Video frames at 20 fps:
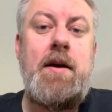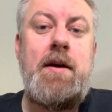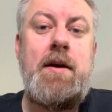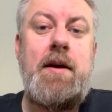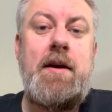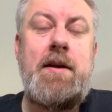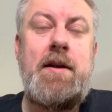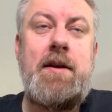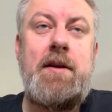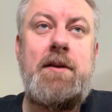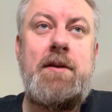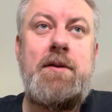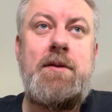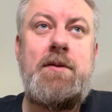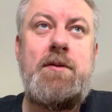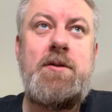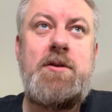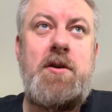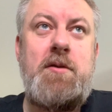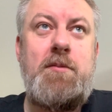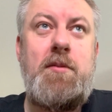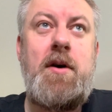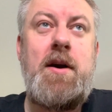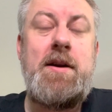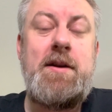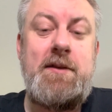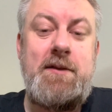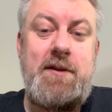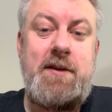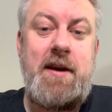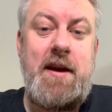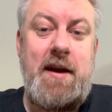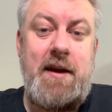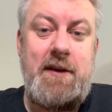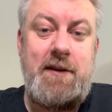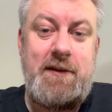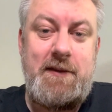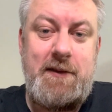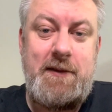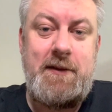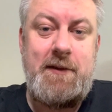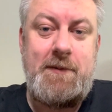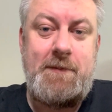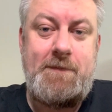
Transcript: And in Joe Biden's case,